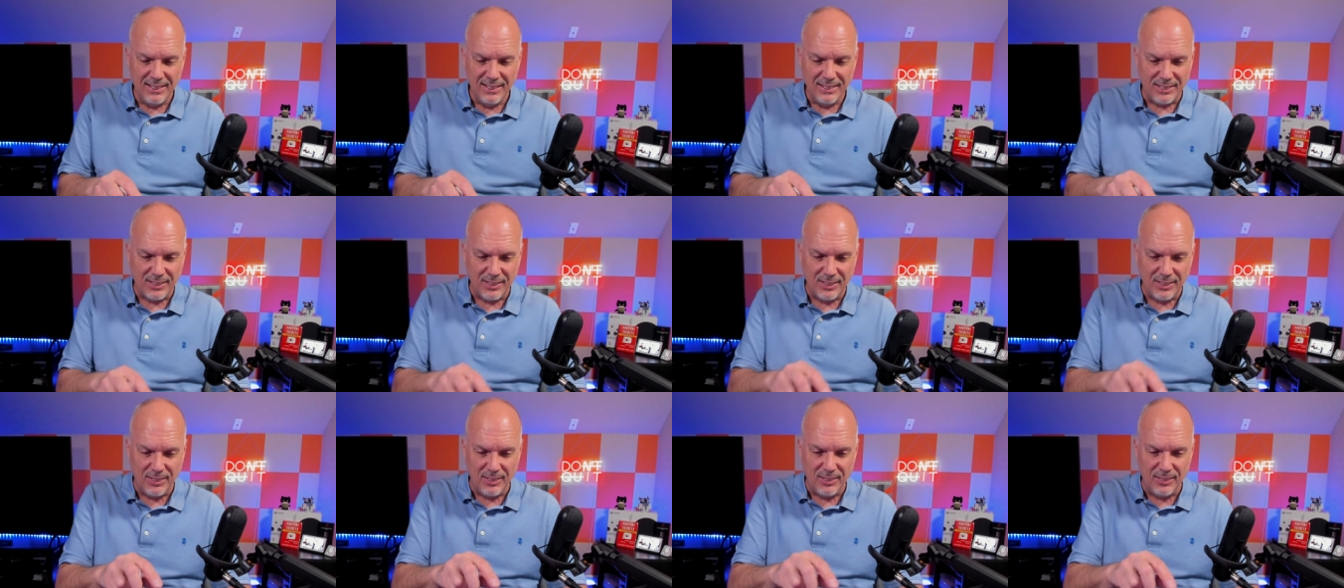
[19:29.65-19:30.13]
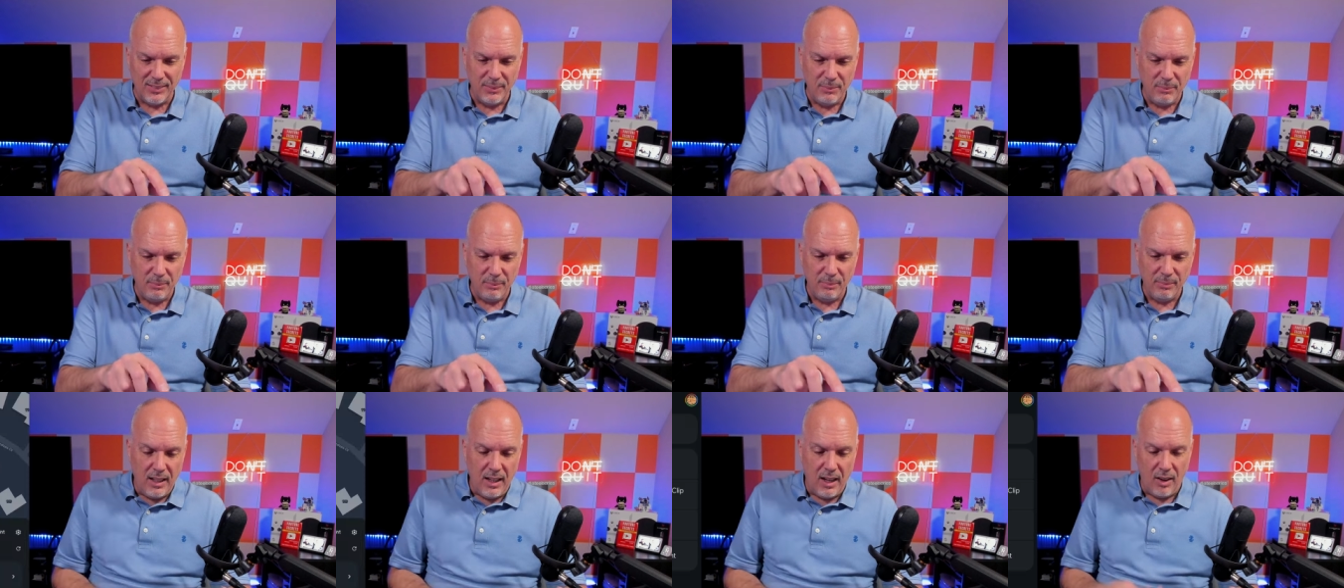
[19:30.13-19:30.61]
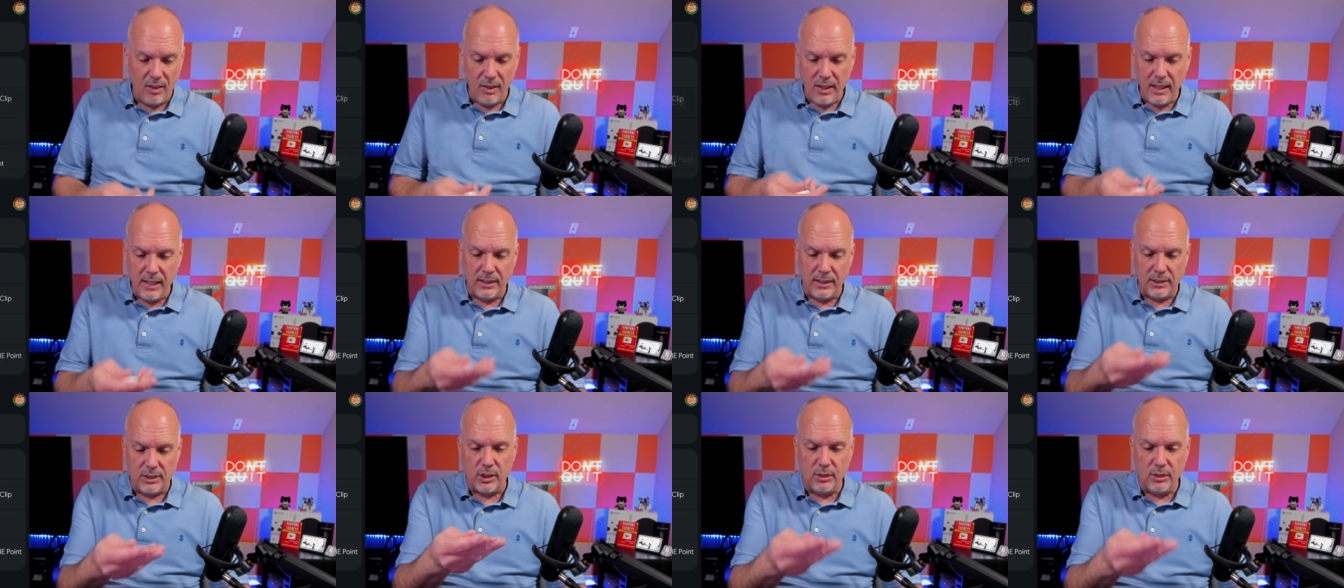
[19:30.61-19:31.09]
So, all
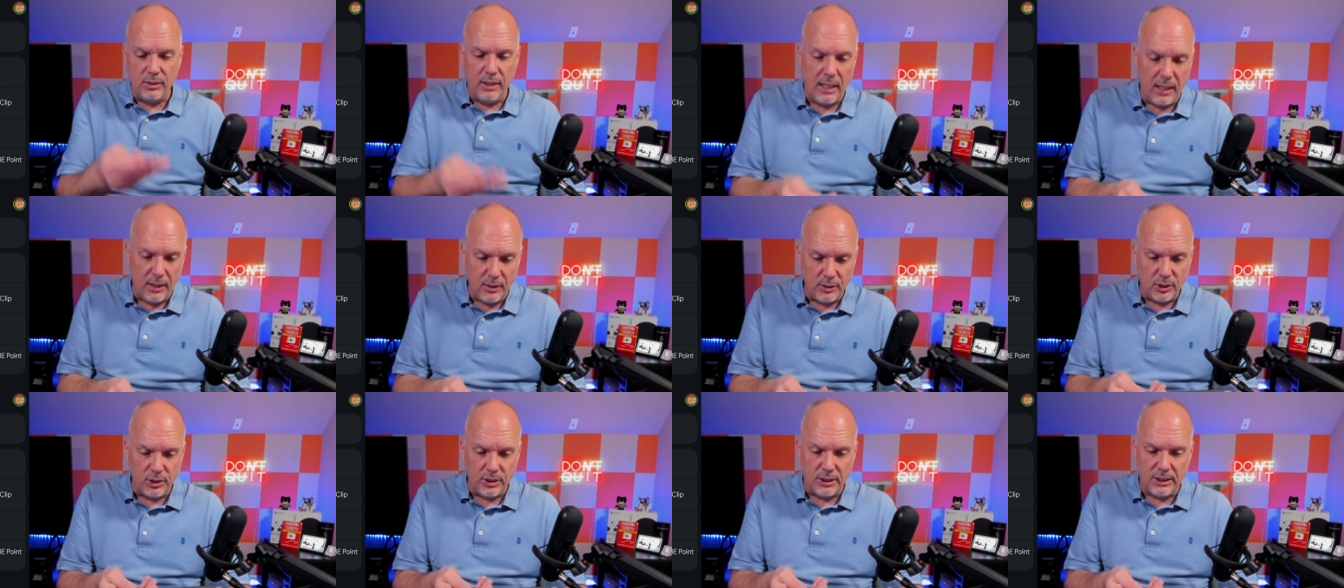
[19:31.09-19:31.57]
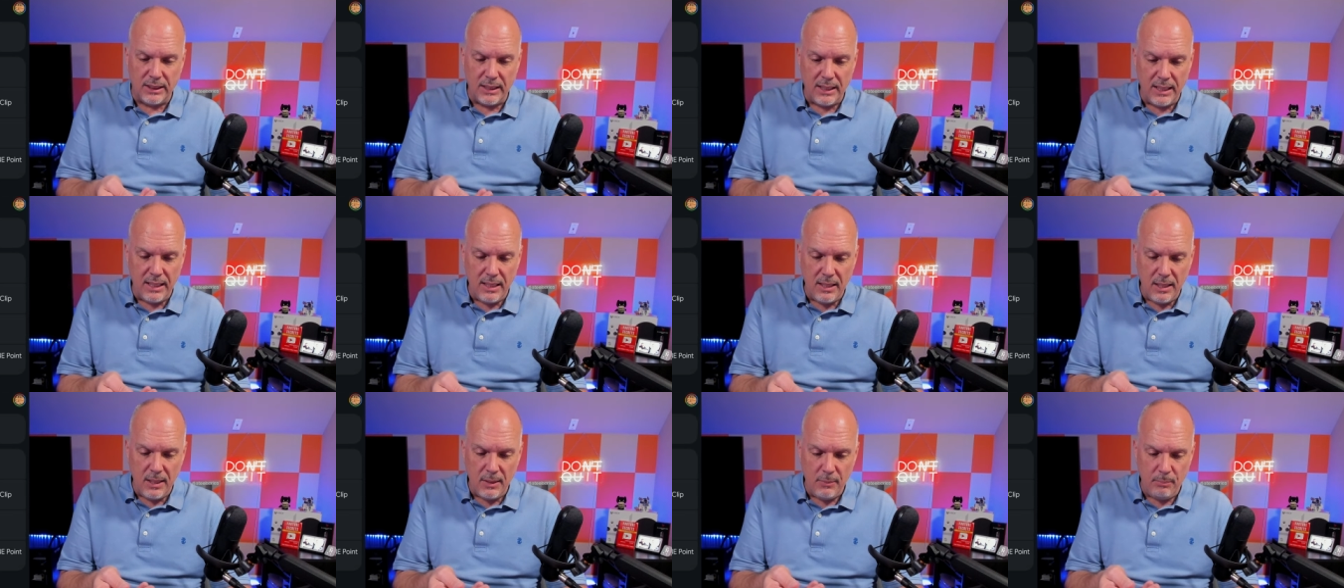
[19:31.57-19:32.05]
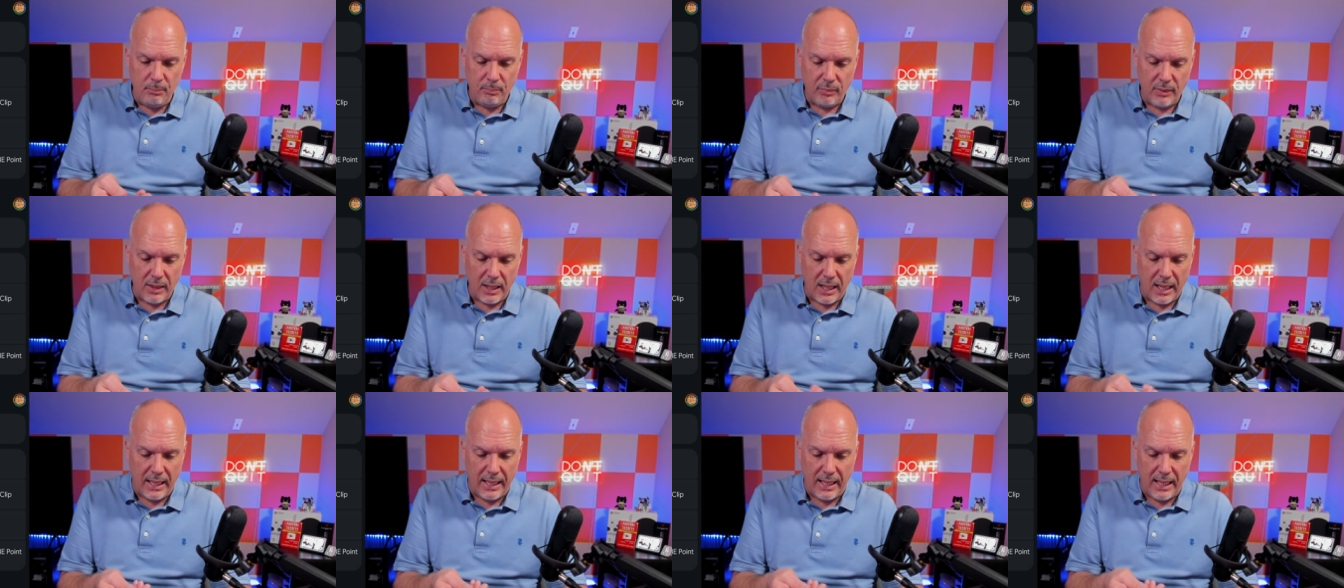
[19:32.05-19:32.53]
right. So now, as you see,
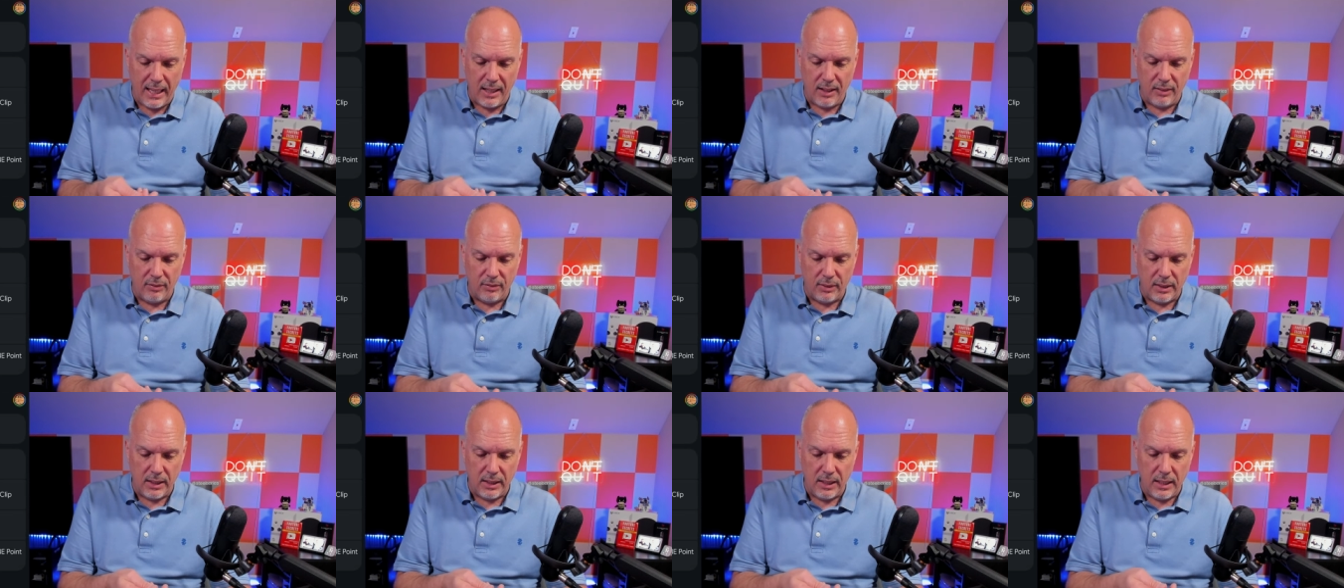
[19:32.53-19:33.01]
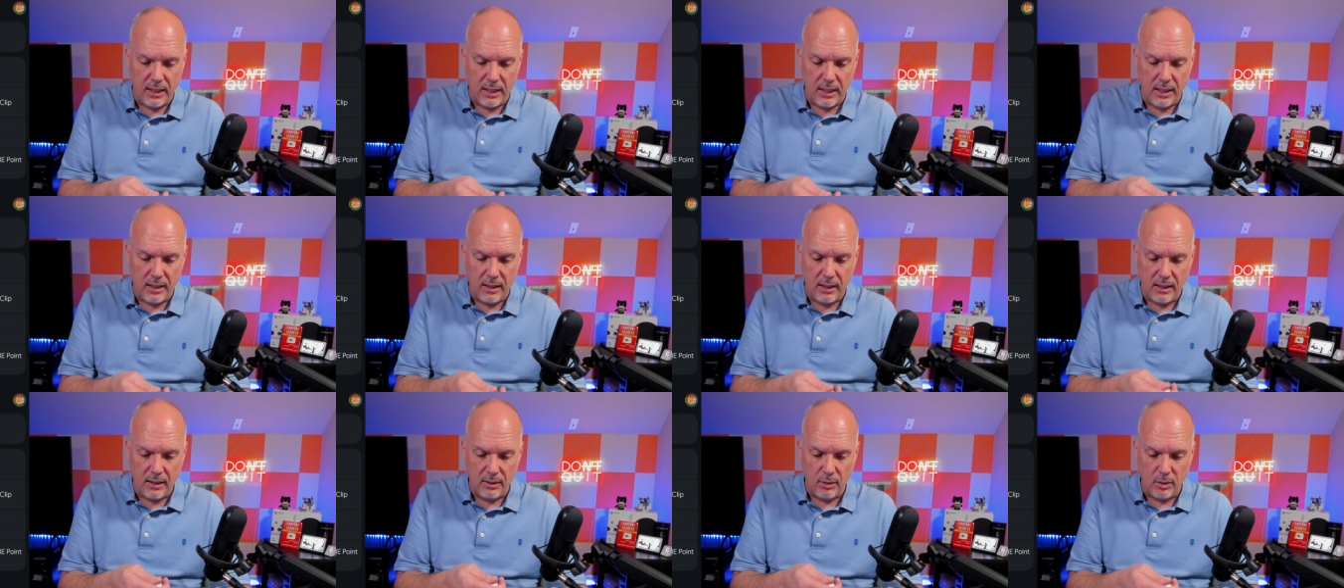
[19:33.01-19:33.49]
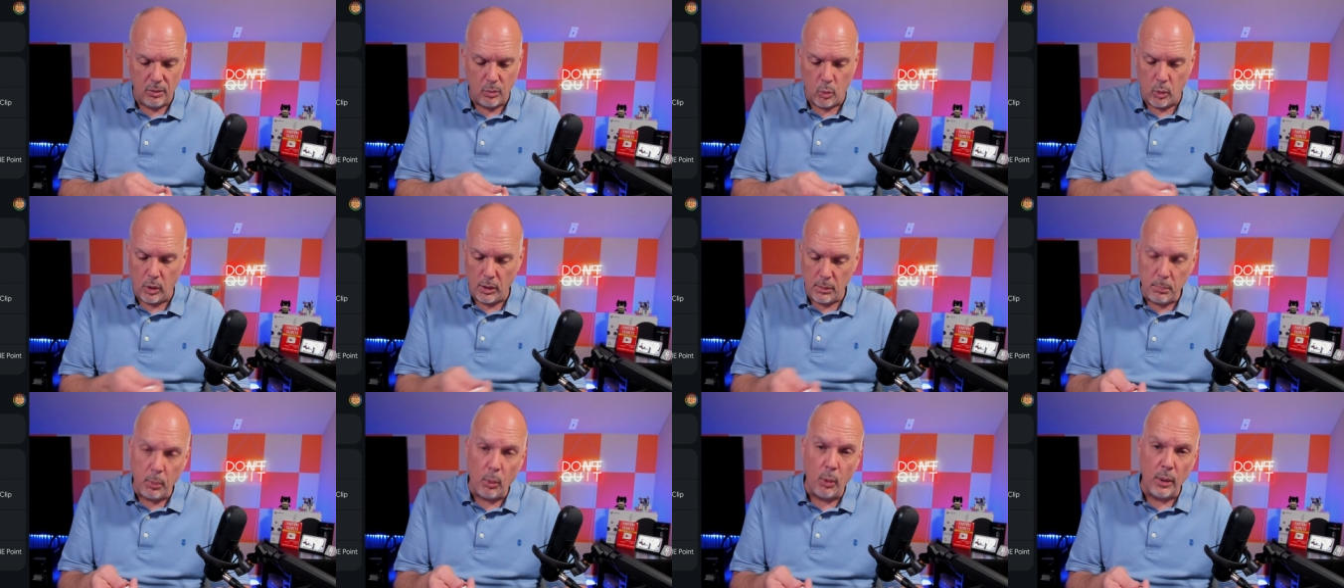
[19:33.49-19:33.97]
I have the
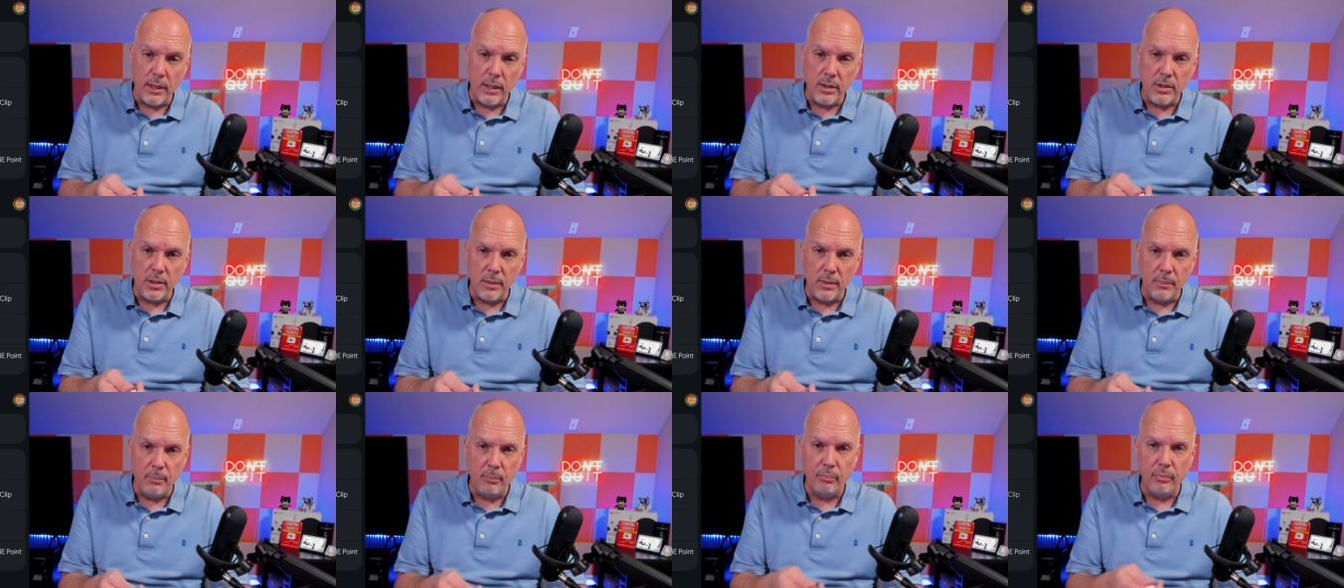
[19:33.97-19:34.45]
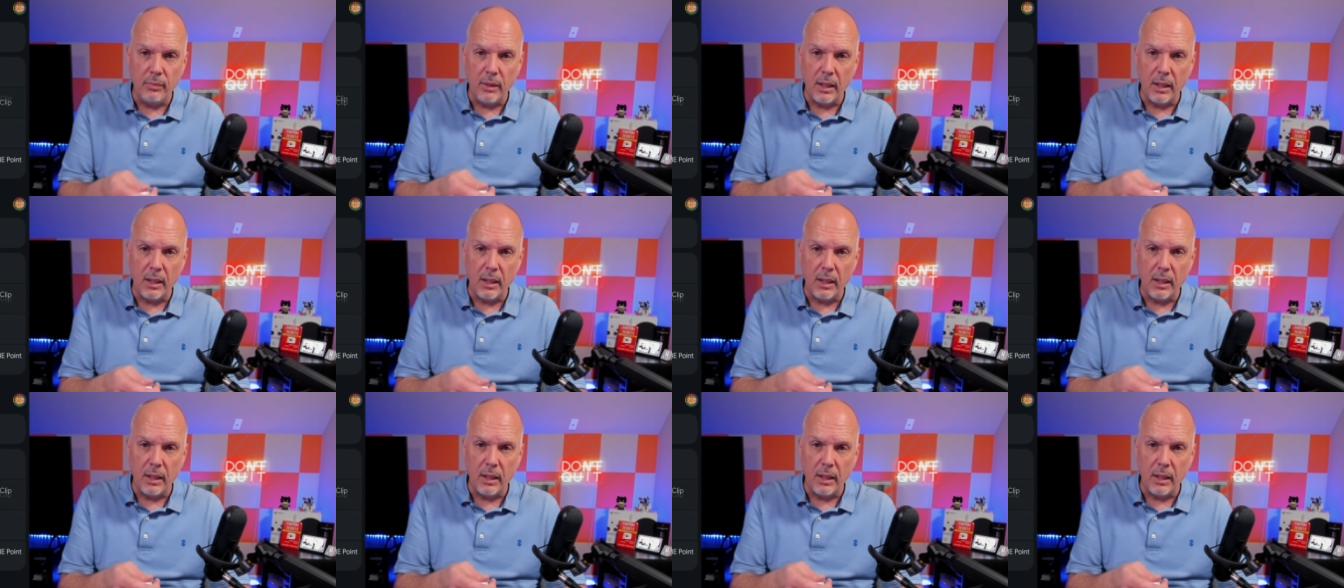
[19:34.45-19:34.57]
one point,